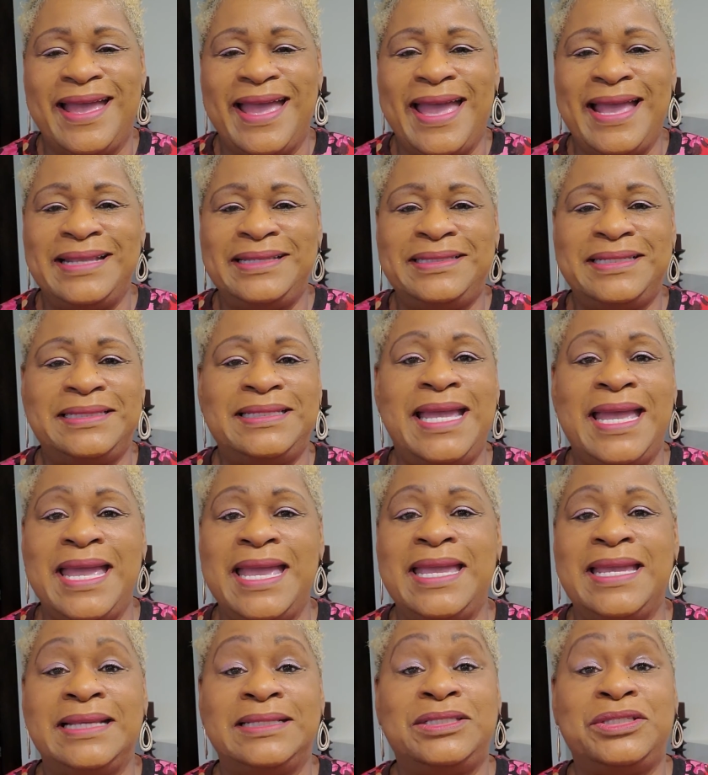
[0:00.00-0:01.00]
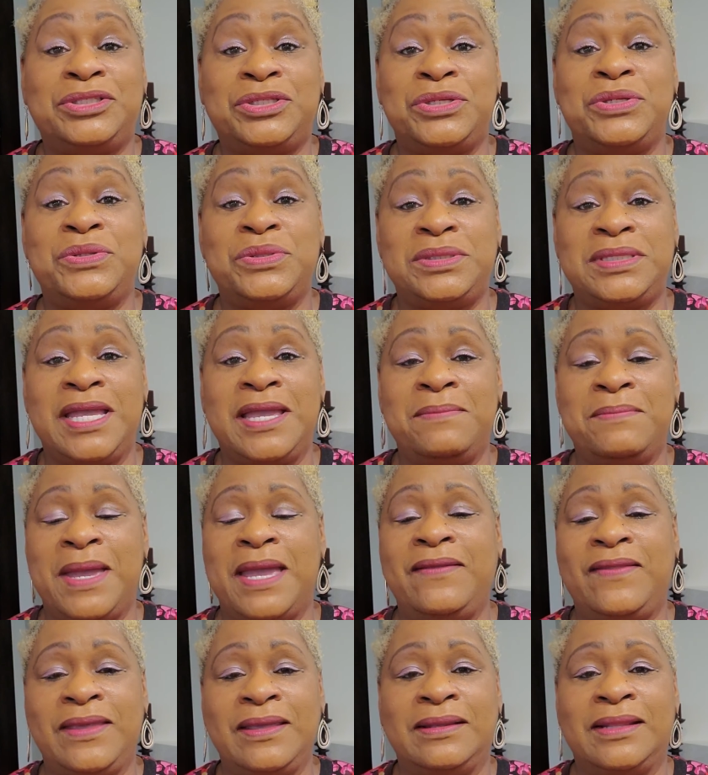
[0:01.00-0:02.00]
And today is Tuesday,
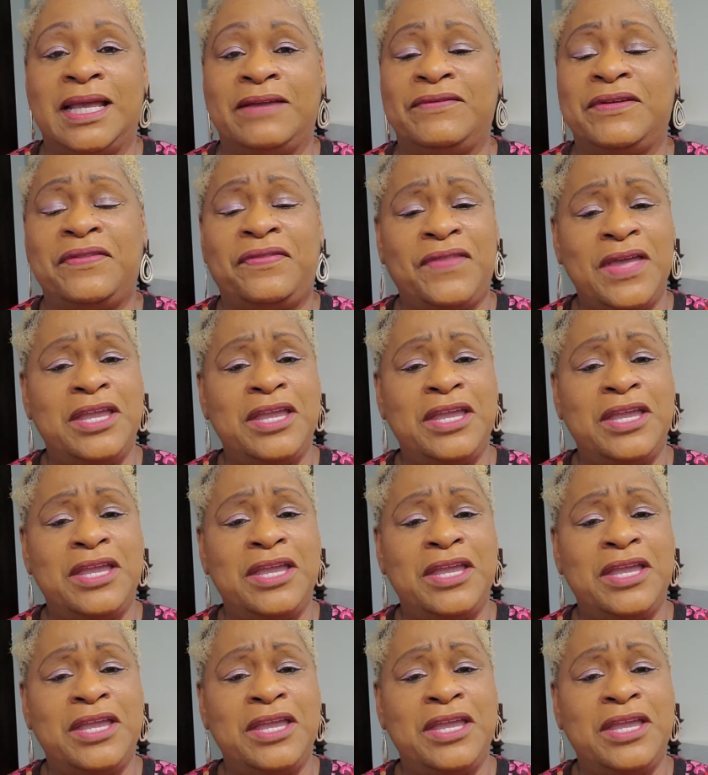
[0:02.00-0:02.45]
May the 11th.